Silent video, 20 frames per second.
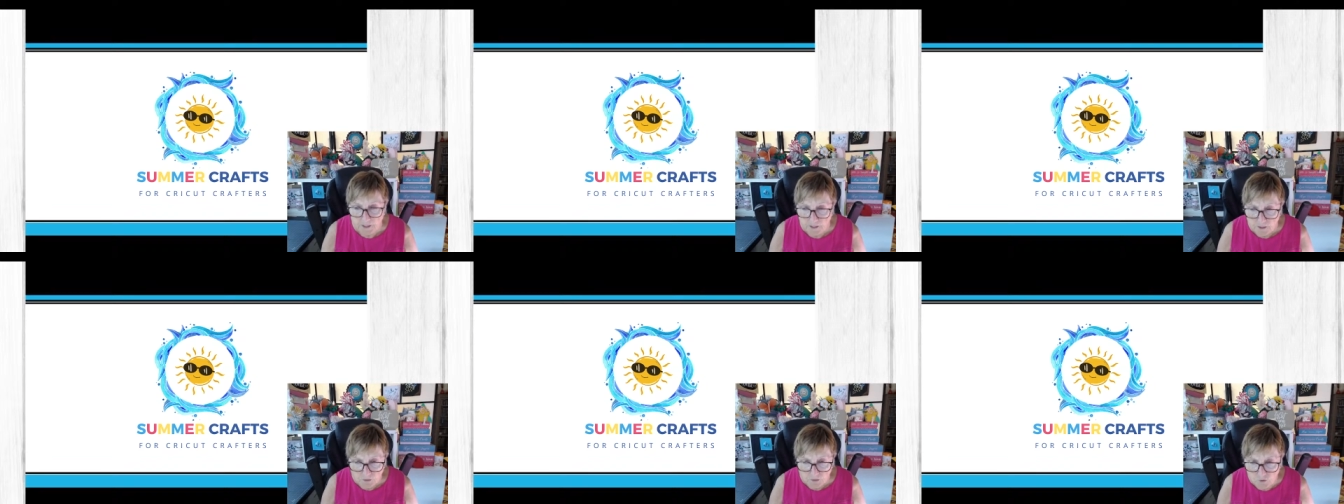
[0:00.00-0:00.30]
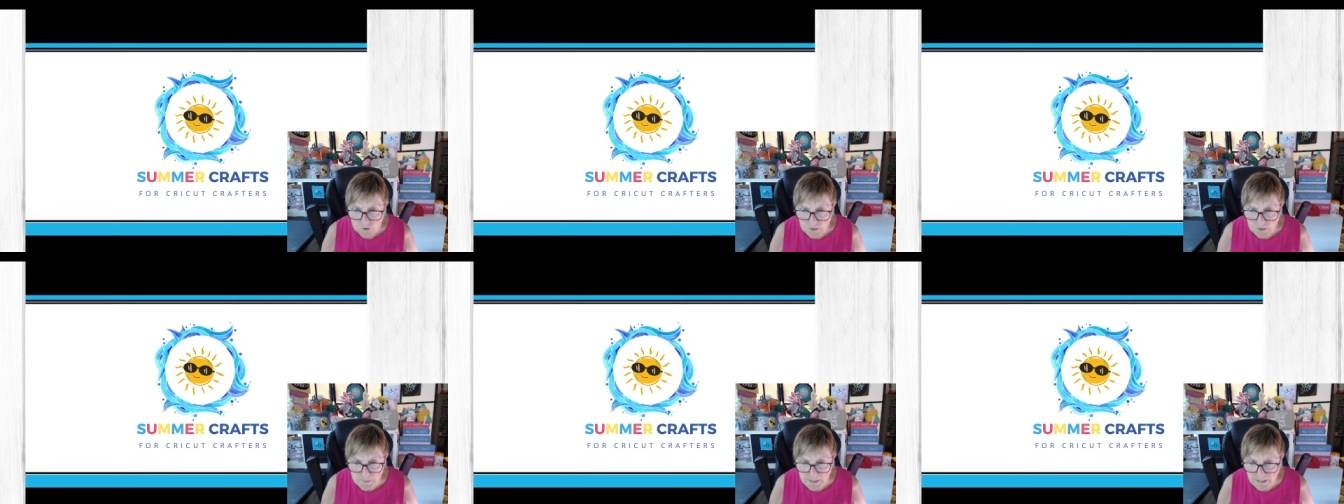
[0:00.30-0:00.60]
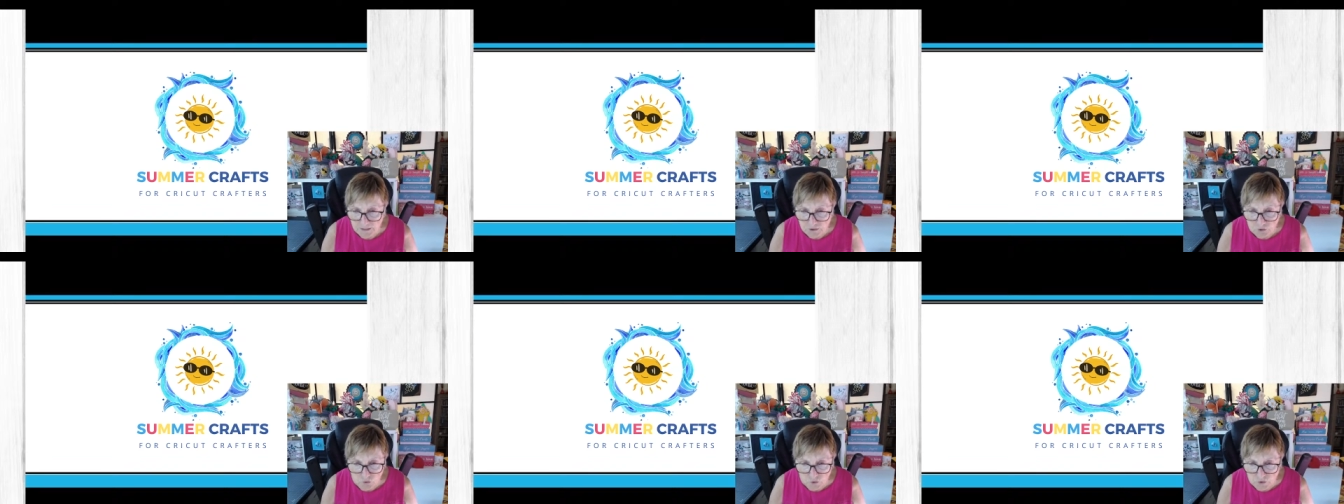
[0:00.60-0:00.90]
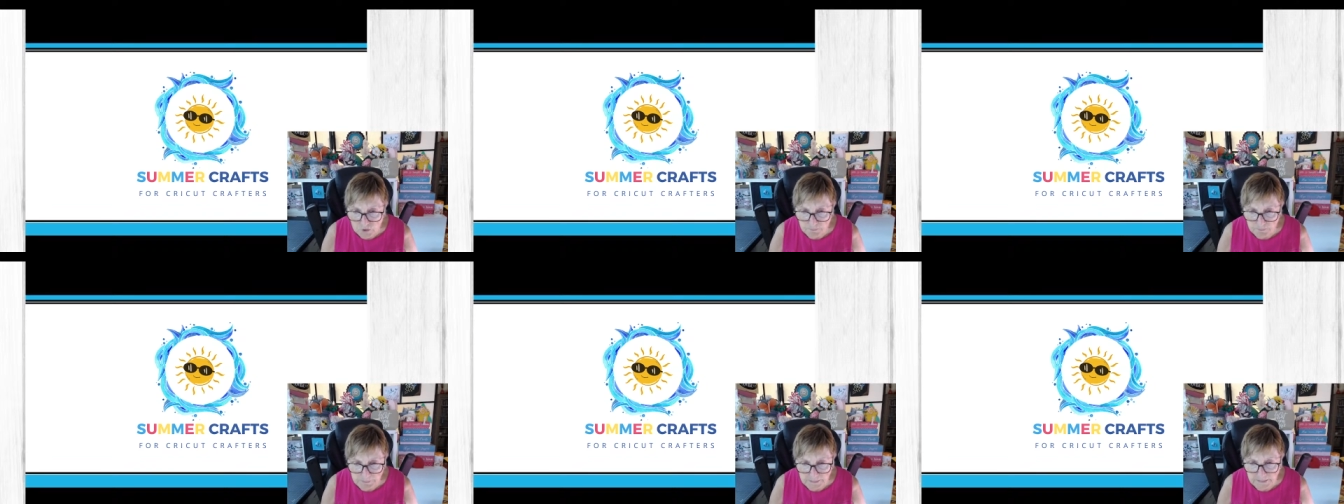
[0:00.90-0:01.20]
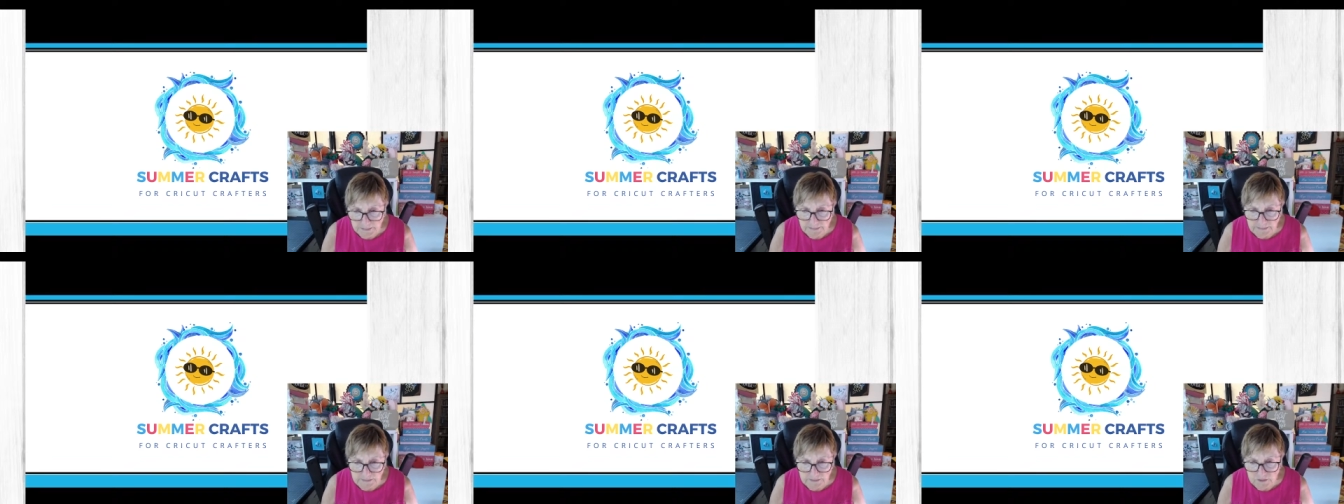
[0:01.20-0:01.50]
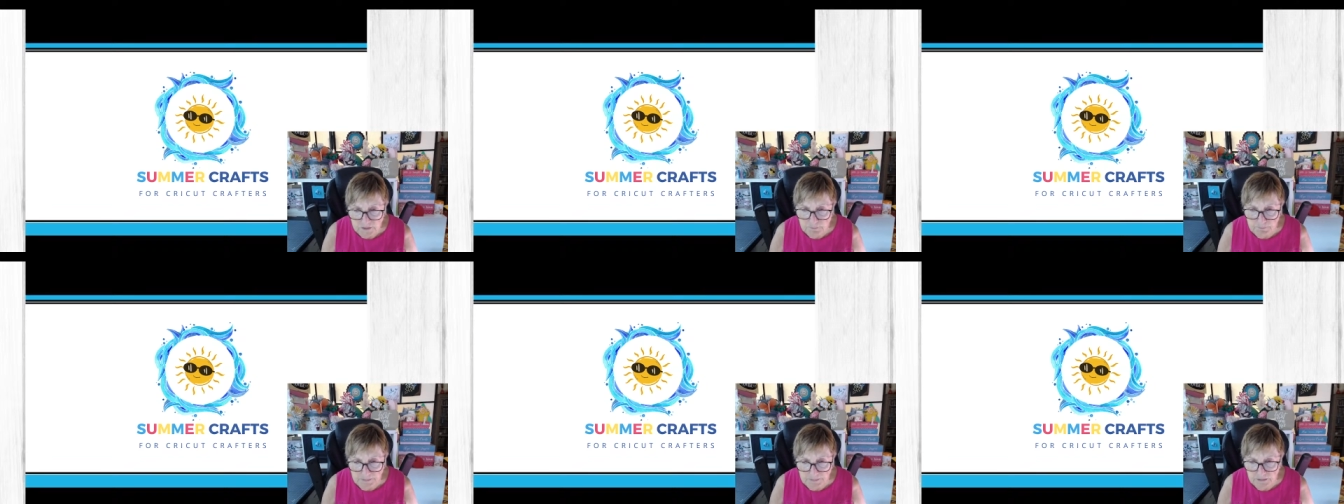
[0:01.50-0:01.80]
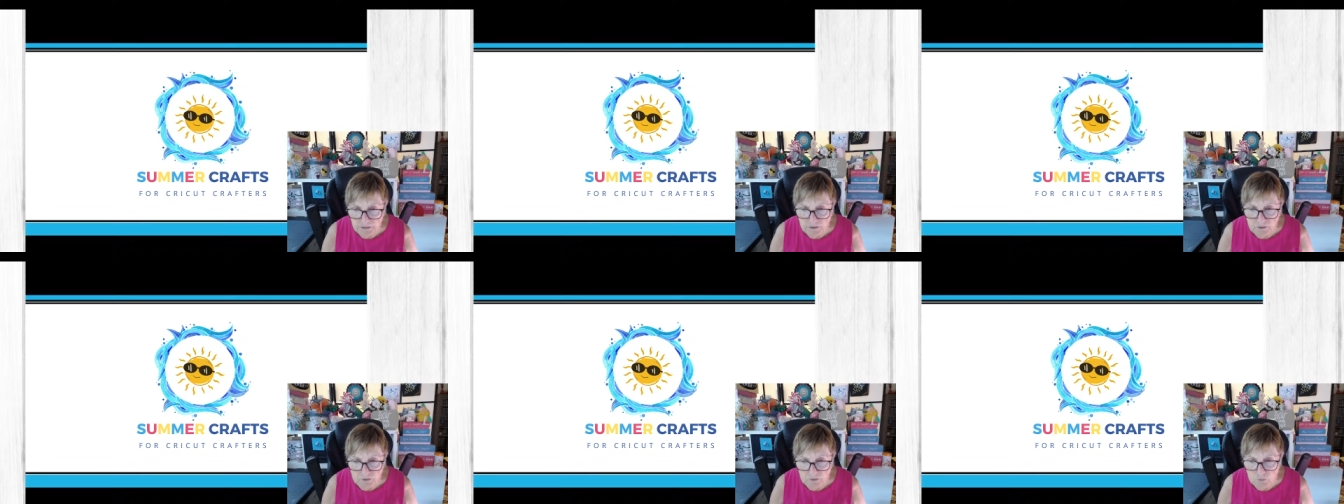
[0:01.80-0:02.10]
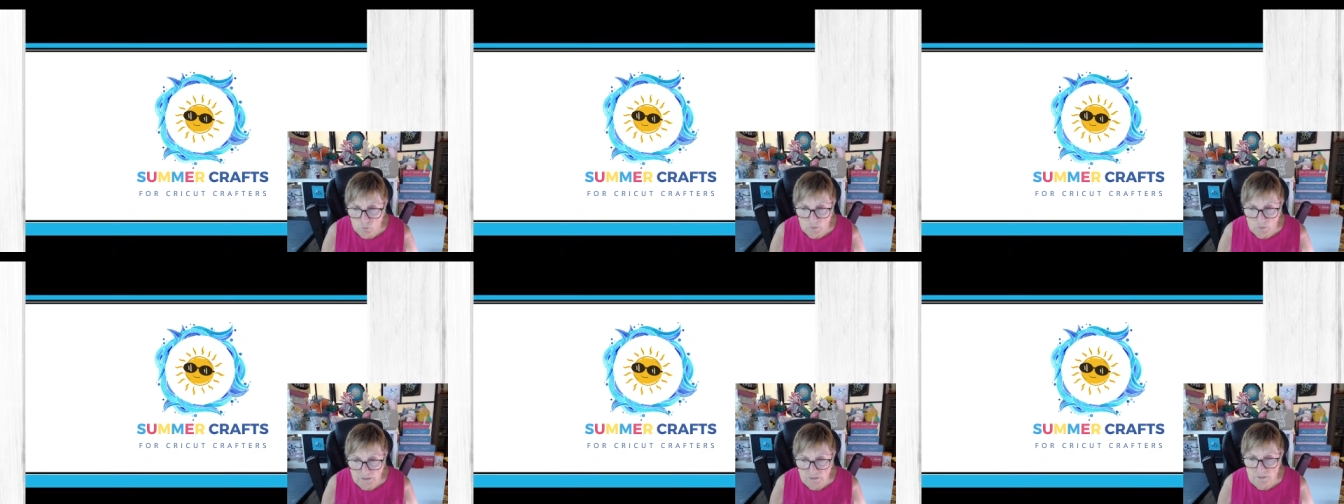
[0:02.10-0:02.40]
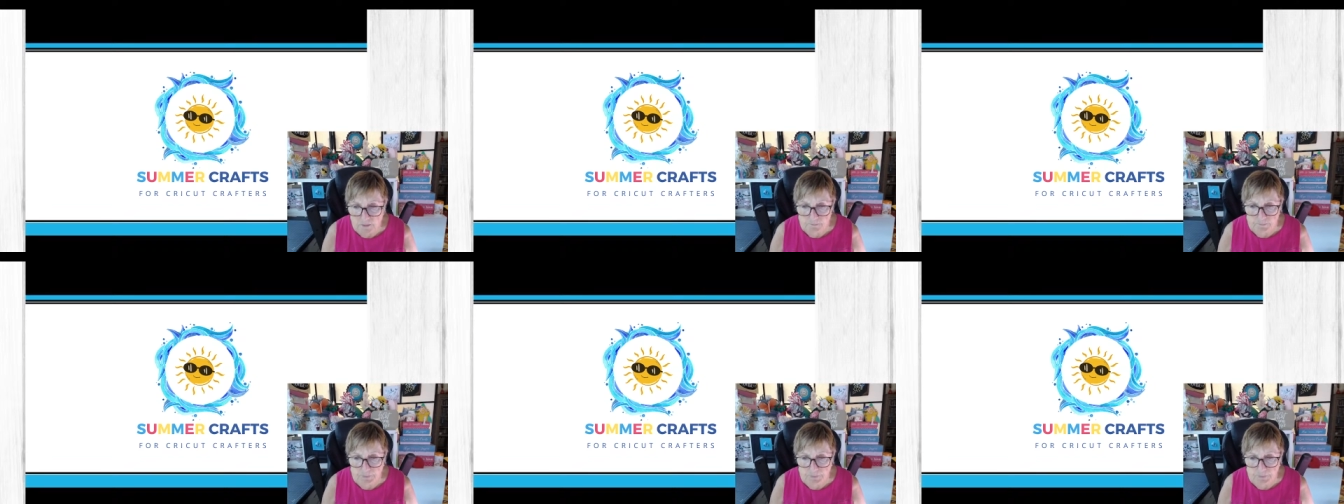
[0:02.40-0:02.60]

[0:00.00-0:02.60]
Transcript: There's a master supply list button on the welcome